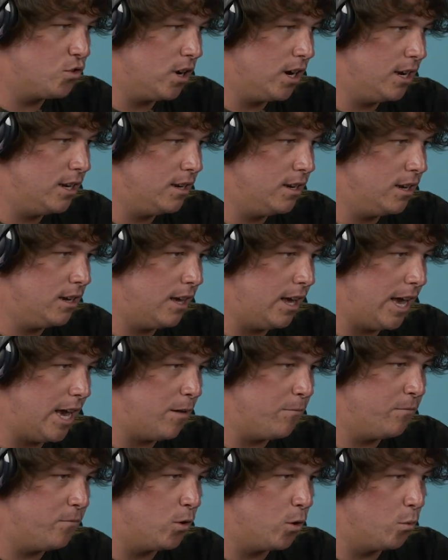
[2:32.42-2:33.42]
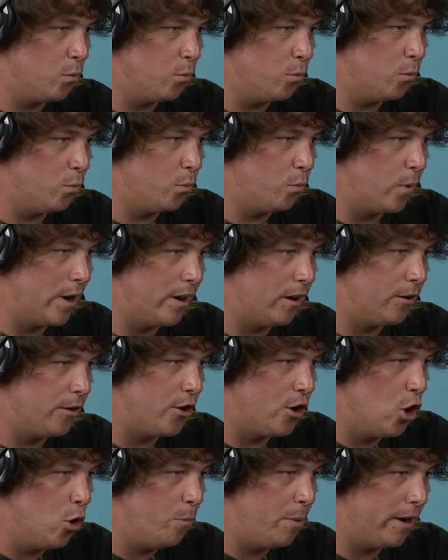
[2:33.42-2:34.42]
Trying to aim for where
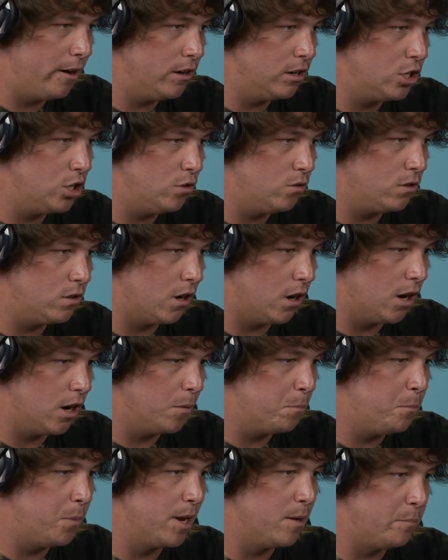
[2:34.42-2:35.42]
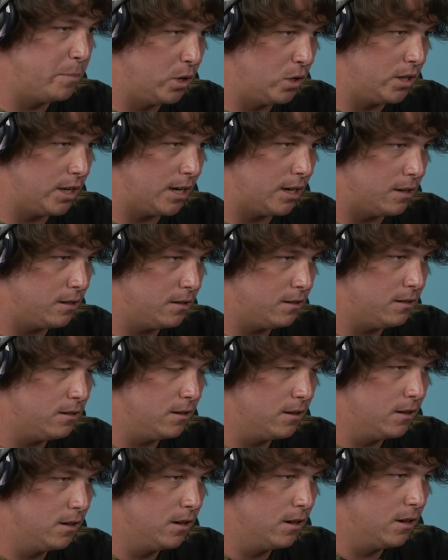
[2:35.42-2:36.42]
no parachutes are, but buildings.
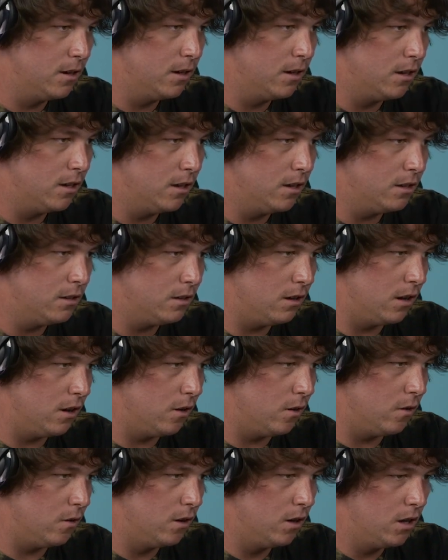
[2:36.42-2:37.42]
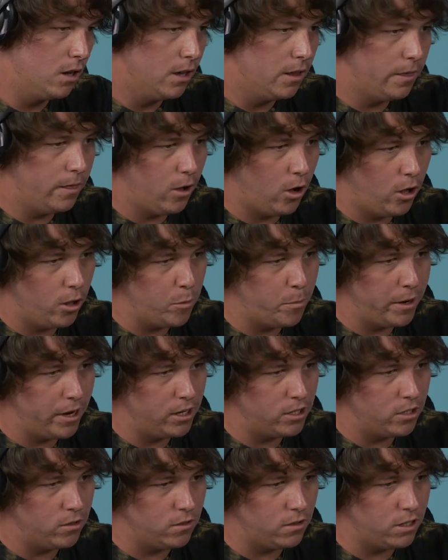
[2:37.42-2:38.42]
So all the
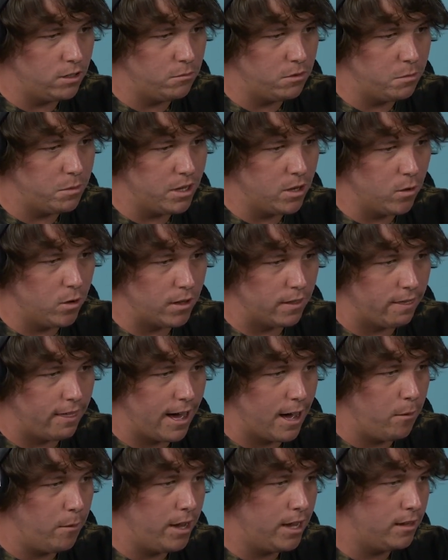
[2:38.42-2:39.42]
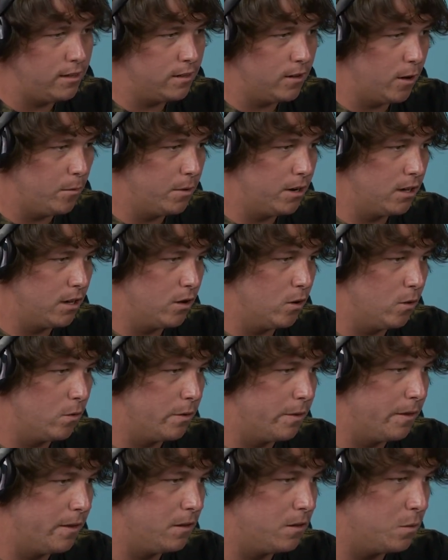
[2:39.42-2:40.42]
parachutes seem to be going that way, so I'm gonna go
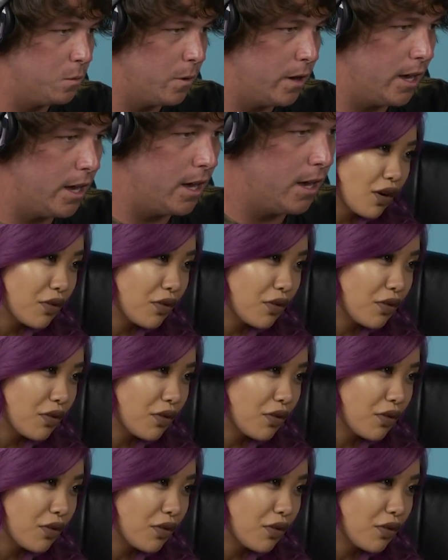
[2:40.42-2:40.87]
this way.